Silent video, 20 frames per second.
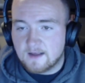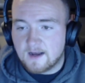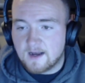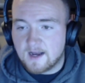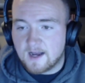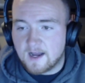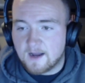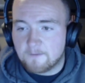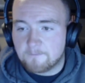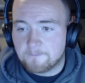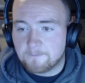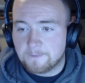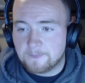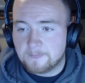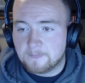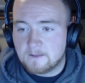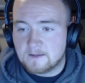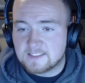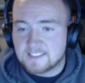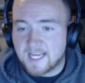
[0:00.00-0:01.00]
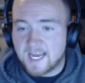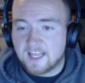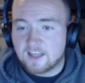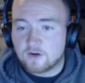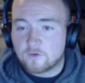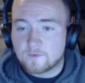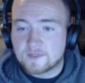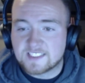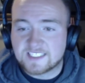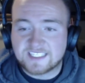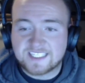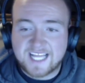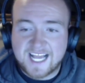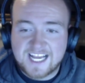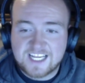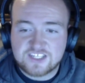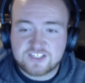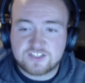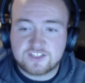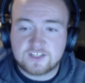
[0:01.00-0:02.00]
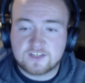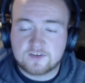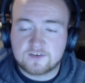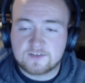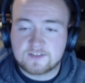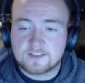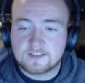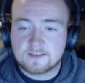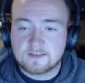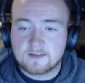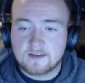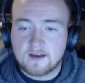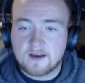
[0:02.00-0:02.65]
Tyler was last year's